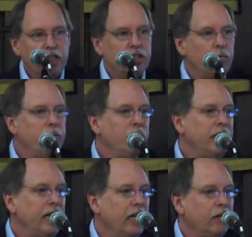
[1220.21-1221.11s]
So we
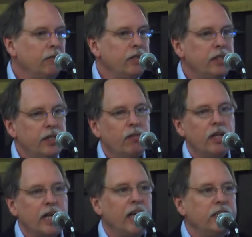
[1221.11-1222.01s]
really have
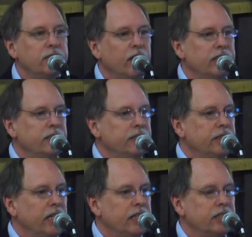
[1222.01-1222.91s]
different kinds of
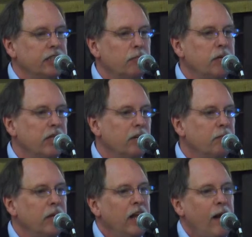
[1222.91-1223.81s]
ICCAs. Some of
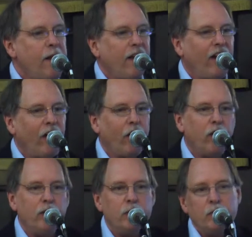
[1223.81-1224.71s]
them
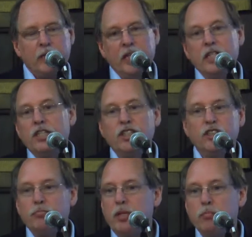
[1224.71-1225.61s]
are
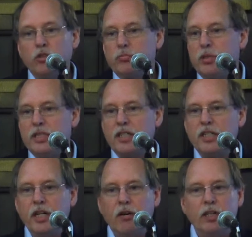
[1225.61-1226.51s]
indigenous peoples
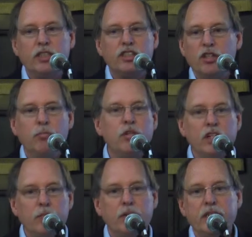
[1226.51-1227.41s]
protected areas,
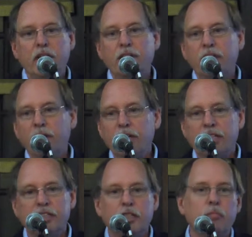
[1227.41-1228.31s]
community protected
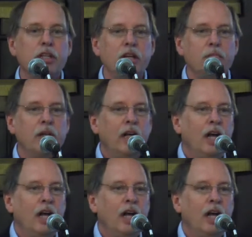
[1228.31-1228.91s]
areas. Some of them